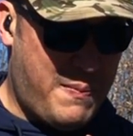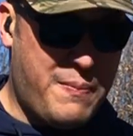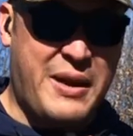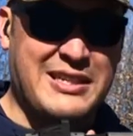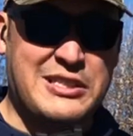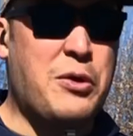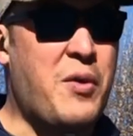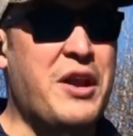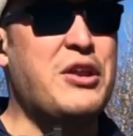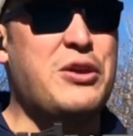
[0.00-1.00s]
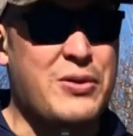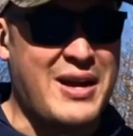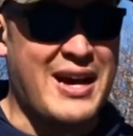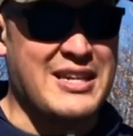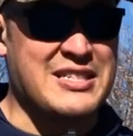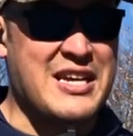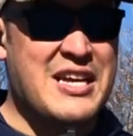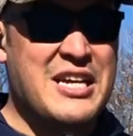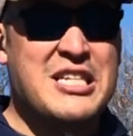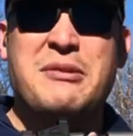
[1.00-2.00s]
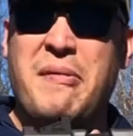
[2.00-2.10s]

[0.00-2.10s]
but I still wanted you guys to be